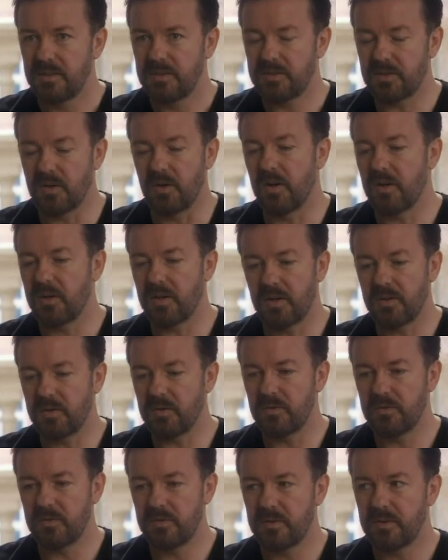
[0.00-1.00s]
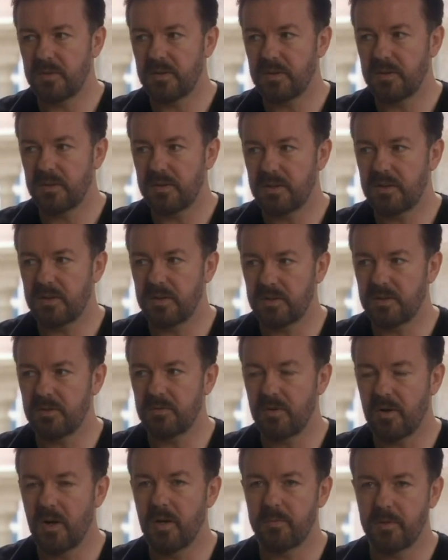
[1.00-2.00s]
Sorry, I, I thought, because
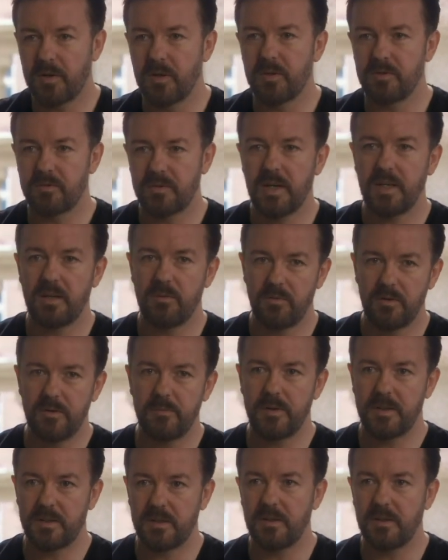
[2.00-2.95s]
you're a hypochondriac, you would have been